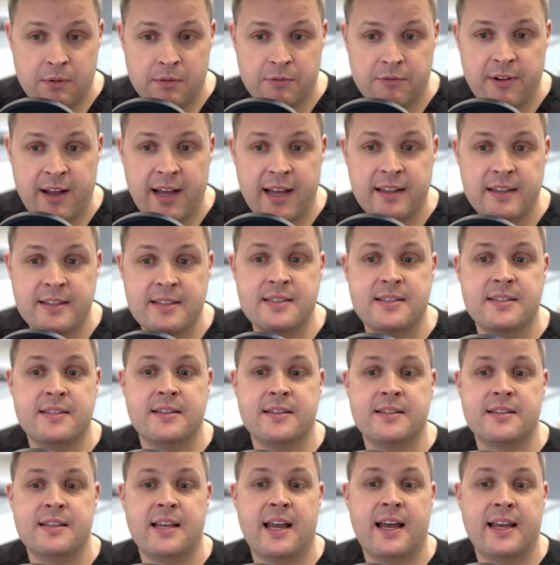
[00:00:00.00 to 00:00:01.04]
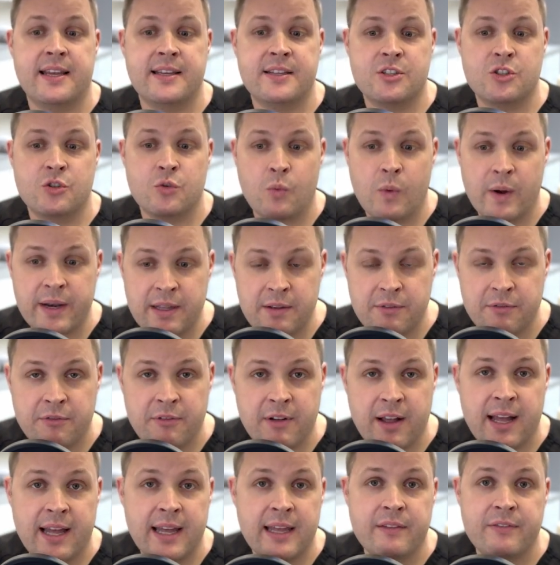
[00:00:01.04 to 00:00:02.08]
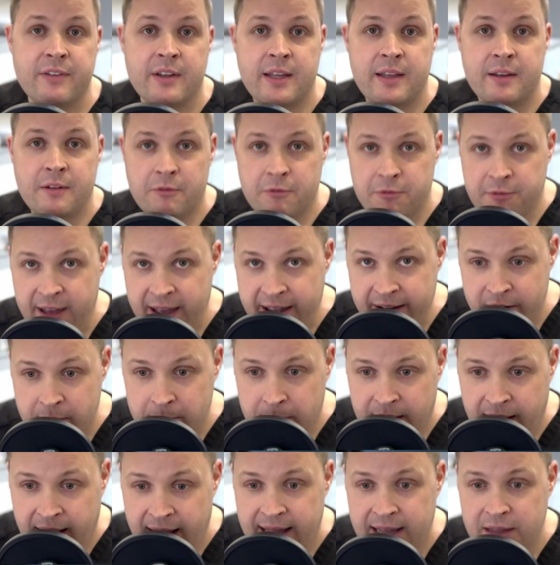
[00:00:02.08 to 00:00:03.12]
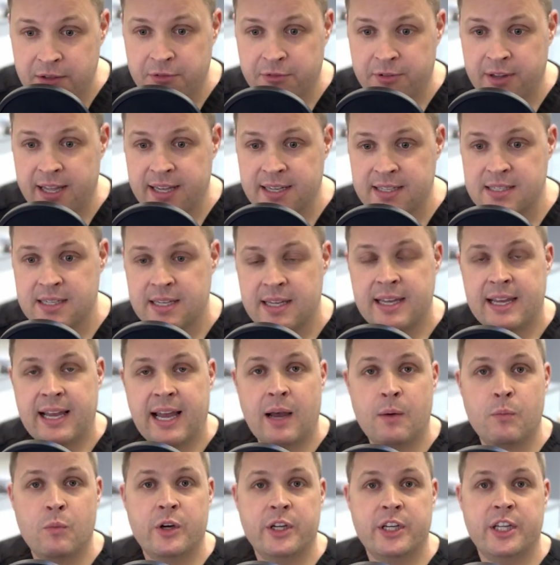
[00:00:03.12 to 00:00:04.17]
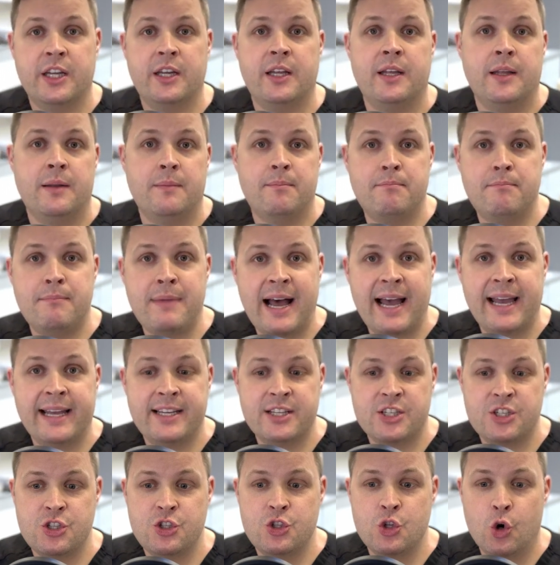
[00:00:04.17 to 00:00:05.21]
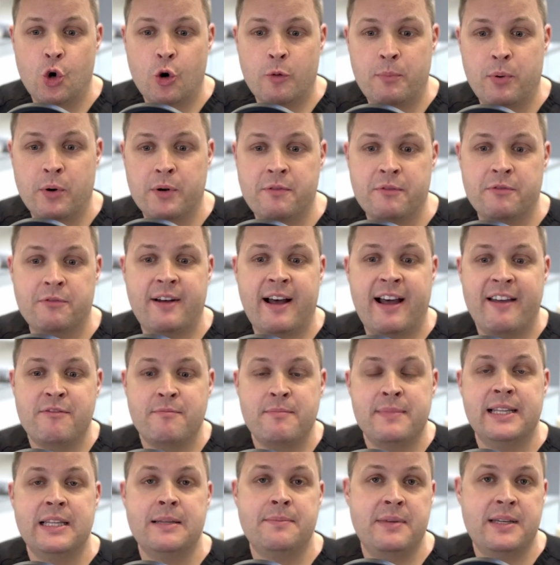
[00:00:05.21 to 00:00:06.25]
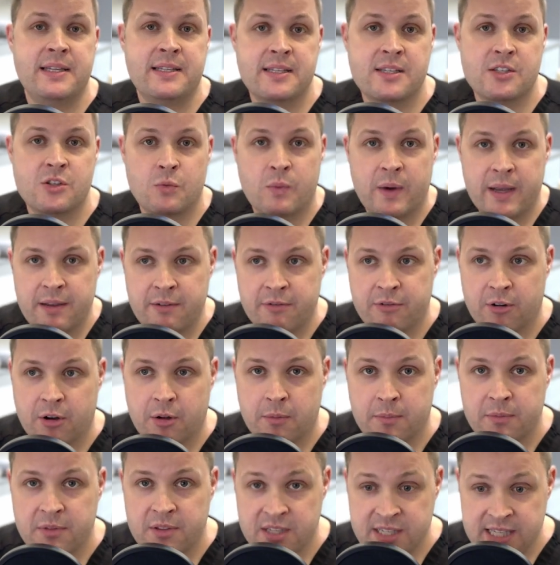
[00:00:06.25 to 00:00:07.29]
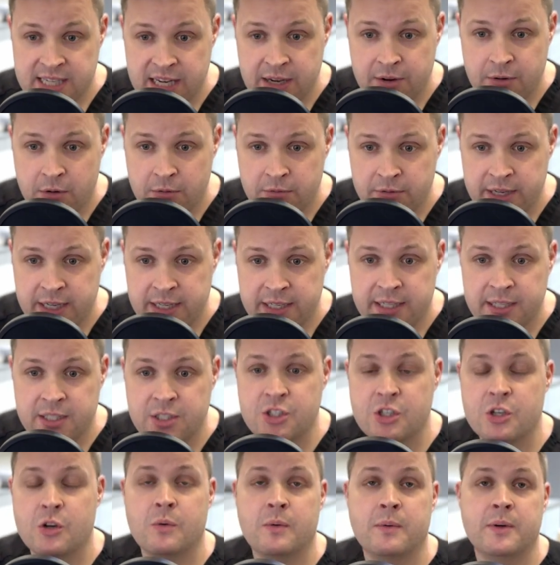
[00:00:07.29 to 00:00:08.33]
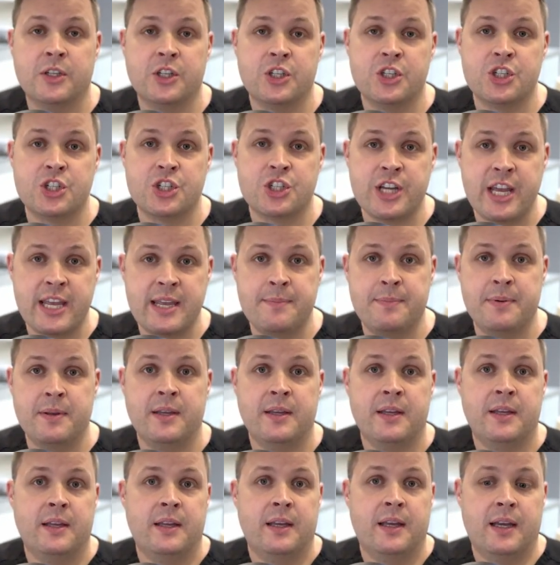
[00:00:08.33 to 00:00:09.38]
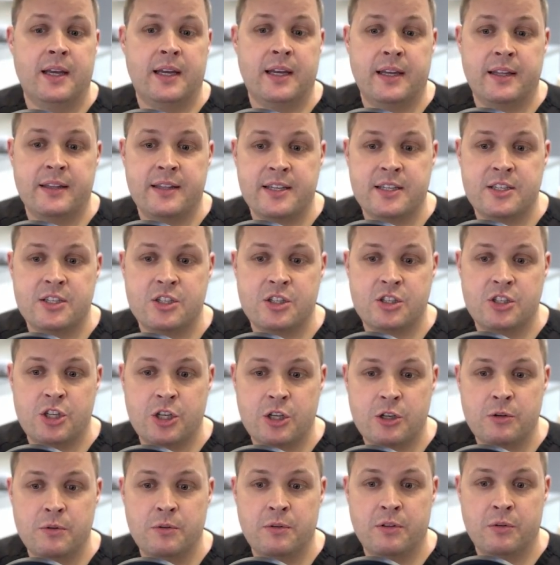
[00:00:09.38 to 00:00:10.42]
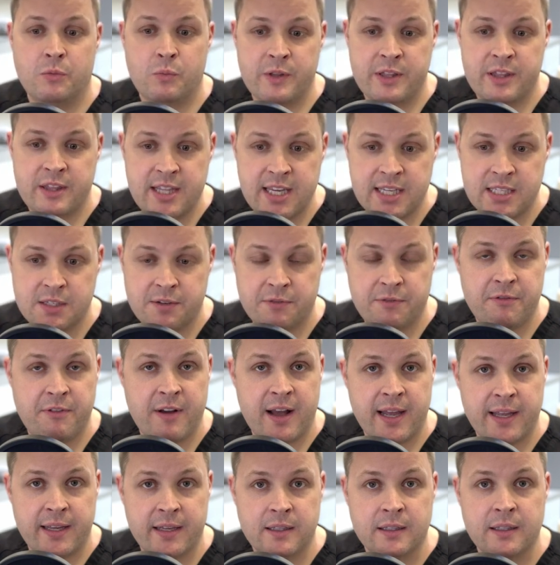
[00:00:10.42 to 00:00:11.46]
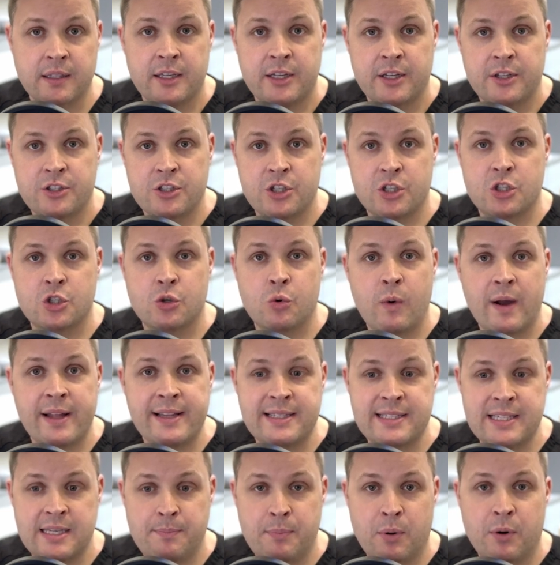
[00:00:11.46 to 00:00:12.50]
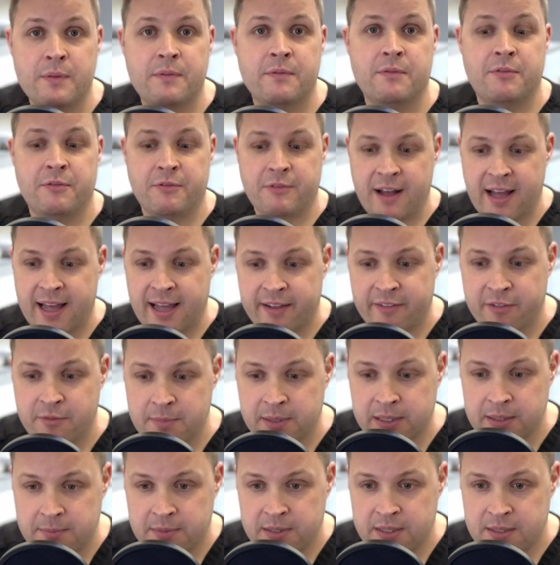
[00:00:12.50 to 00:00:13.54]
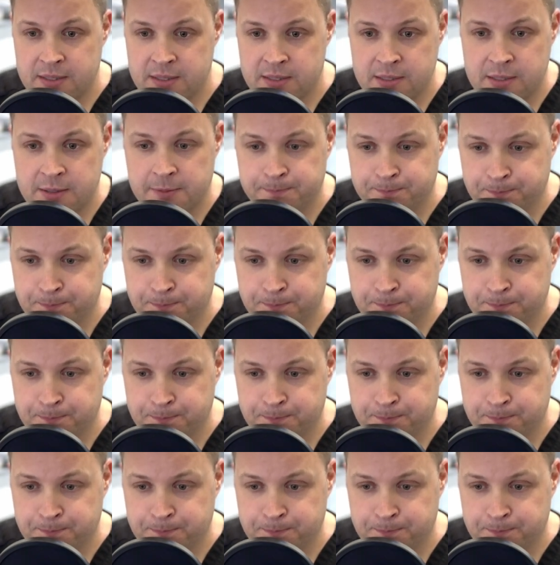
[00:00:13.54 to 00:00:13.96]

file. This is a size 25 variable HyFlex and we're going to minus 0.5 millimeters away from the zero reading. So I'm going to shape uh, this tooth with this file to 20.5 millimeters.